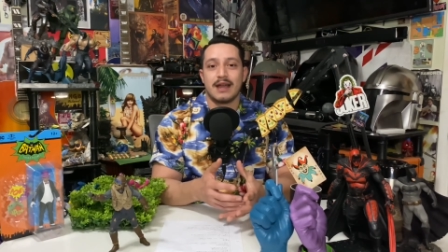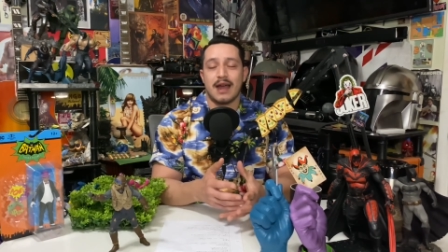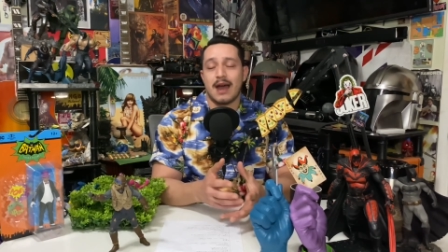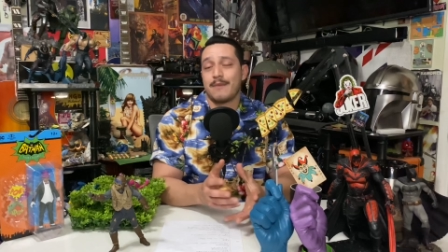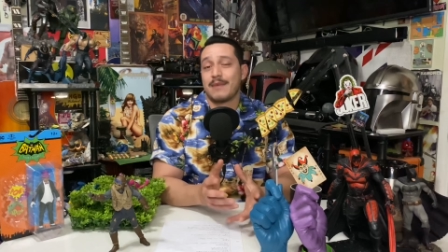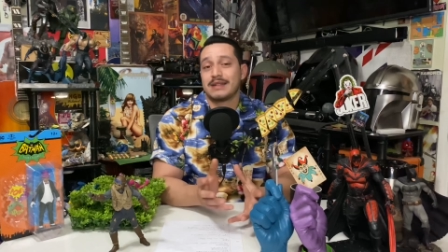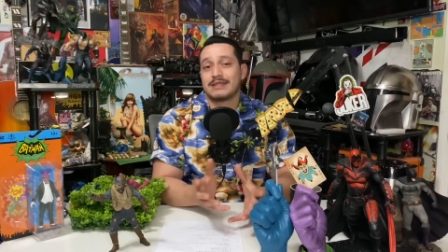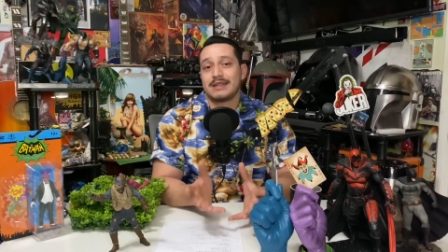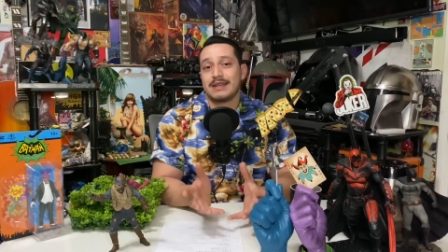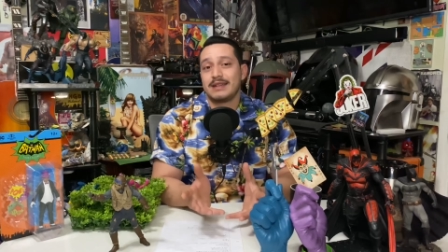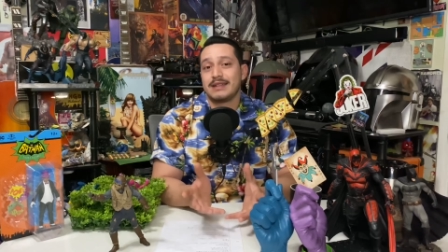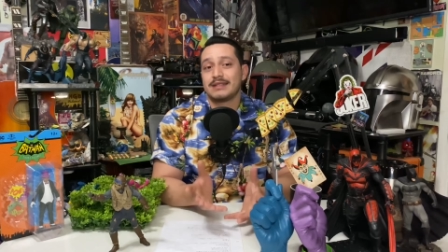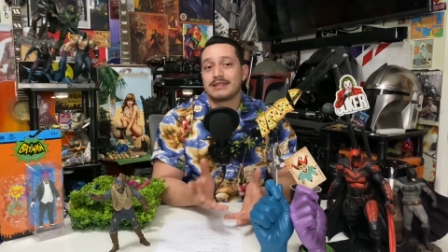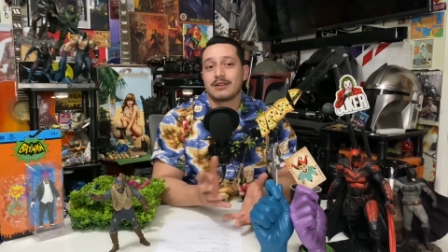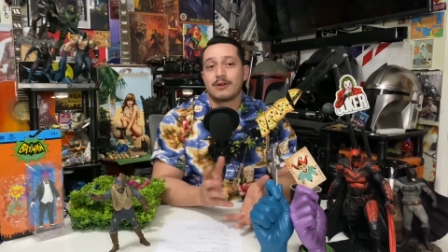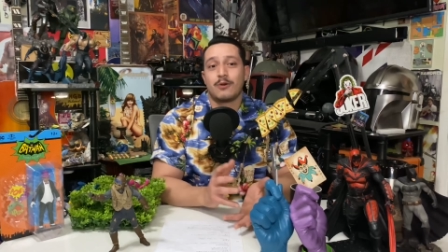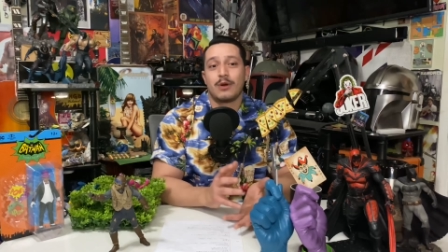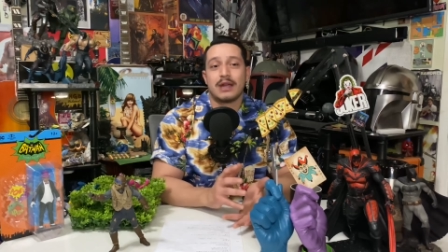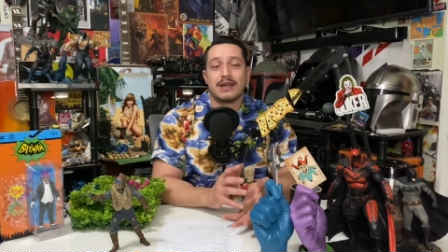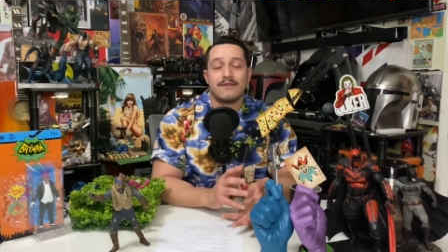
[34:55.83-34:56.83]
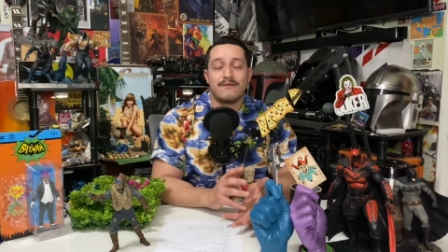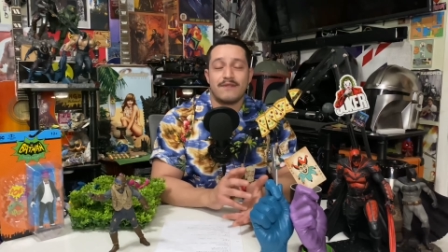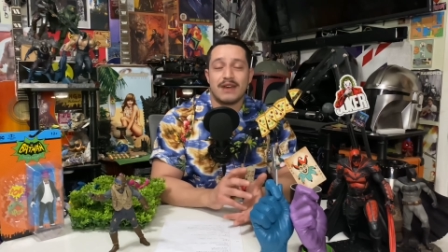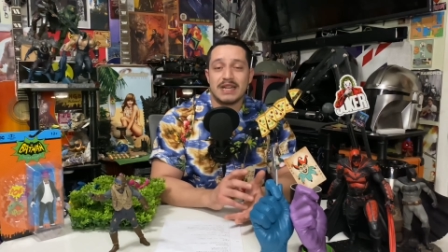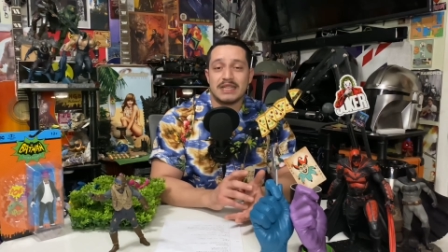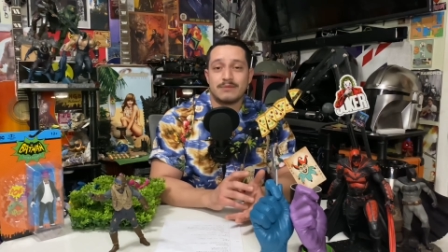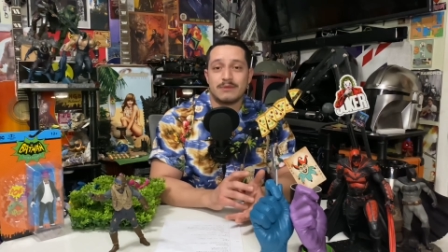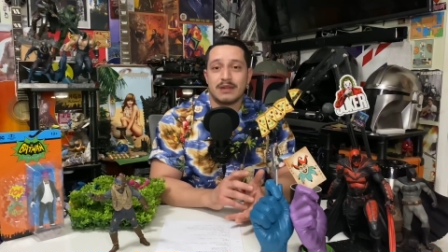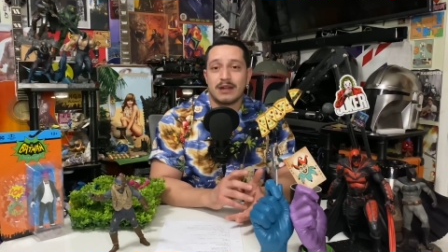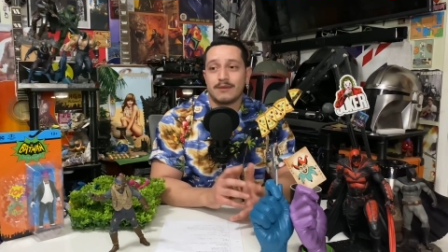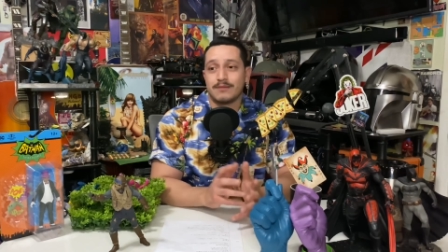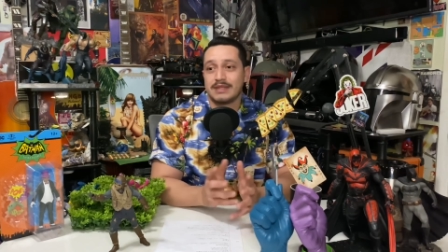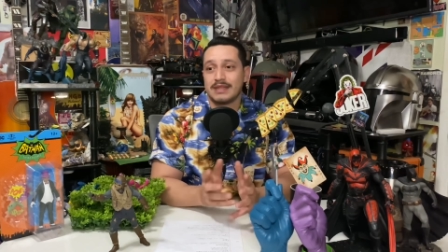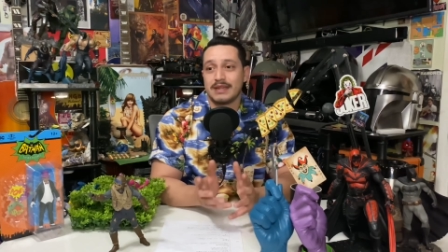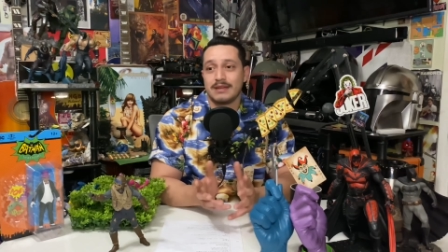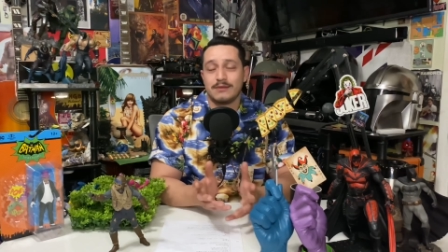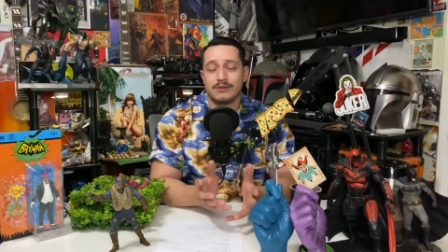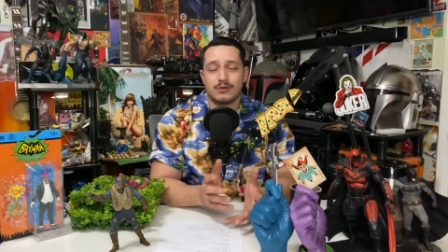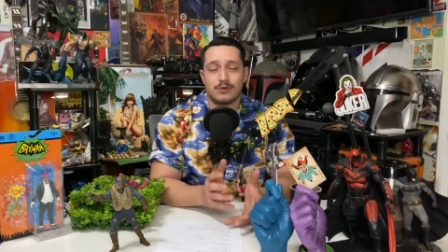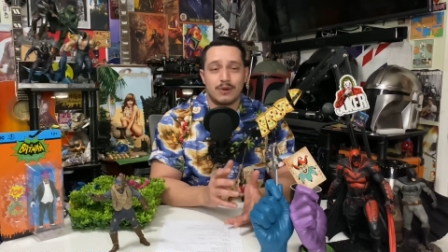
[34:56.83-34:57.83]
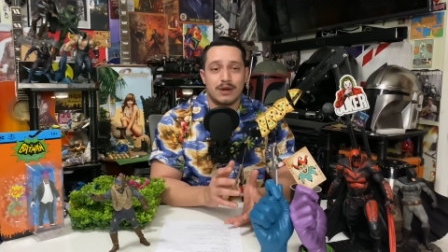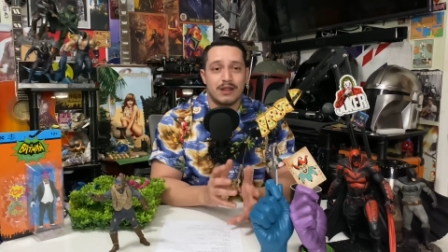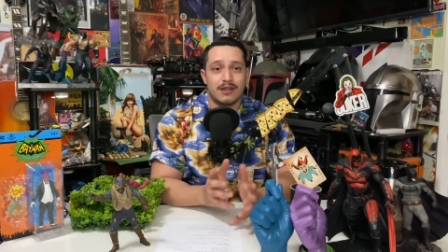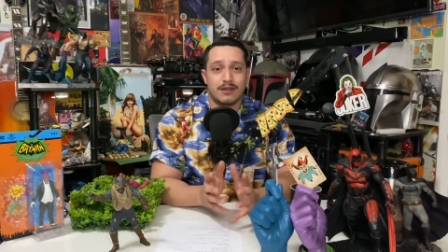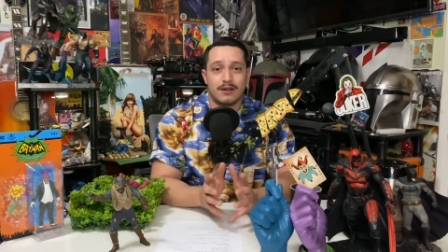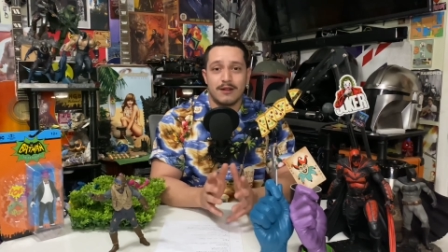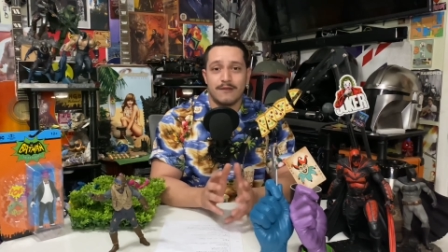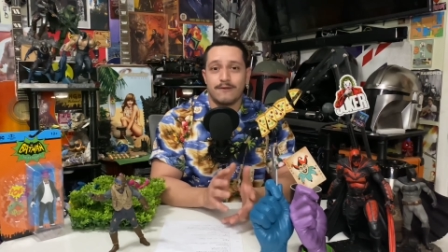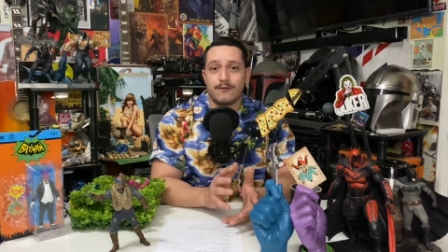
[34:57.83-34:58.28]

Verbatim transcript: I'm not saying it's a quick investment. I'm saying 20, 30,